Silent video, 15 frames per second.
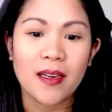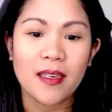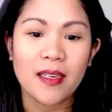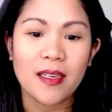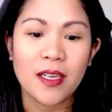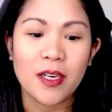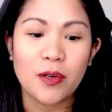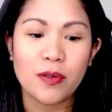
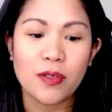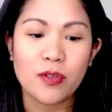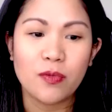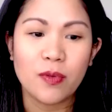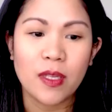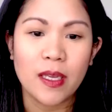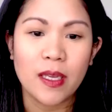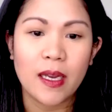is
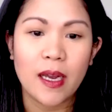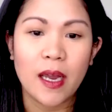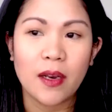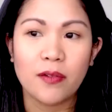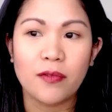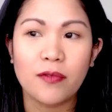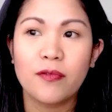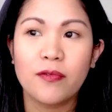really kind
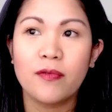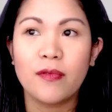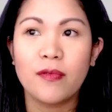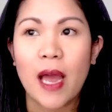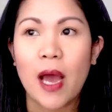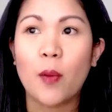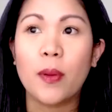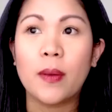of
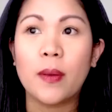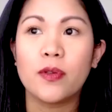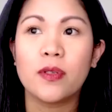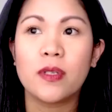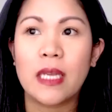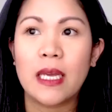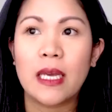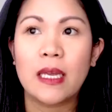how people
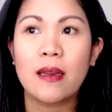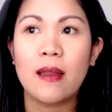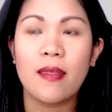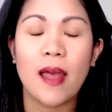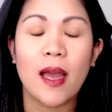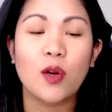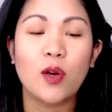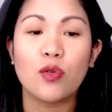see it in
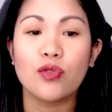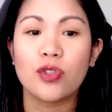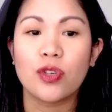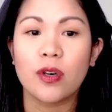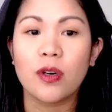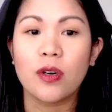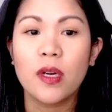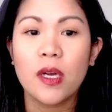that
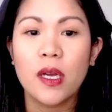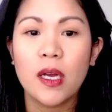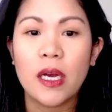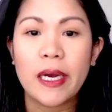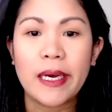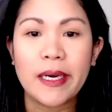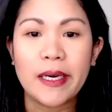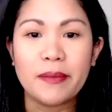culture.
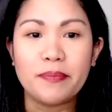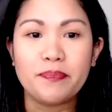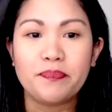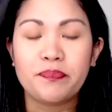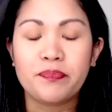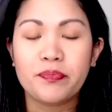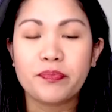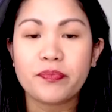
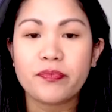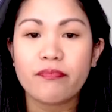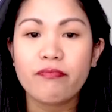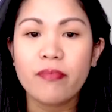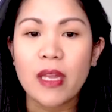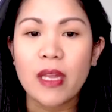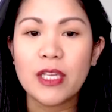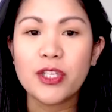And
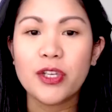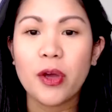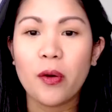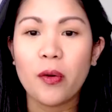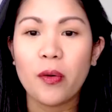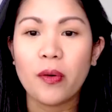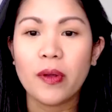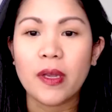
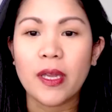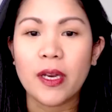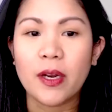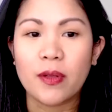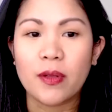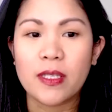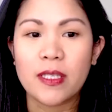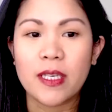so,
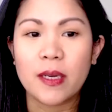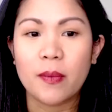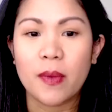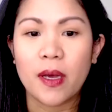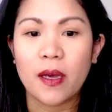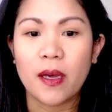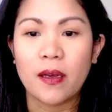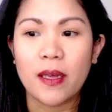the
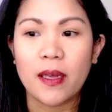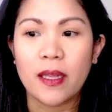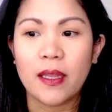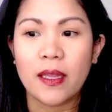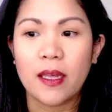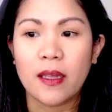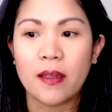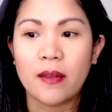stigma
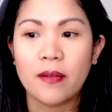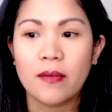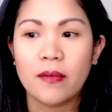in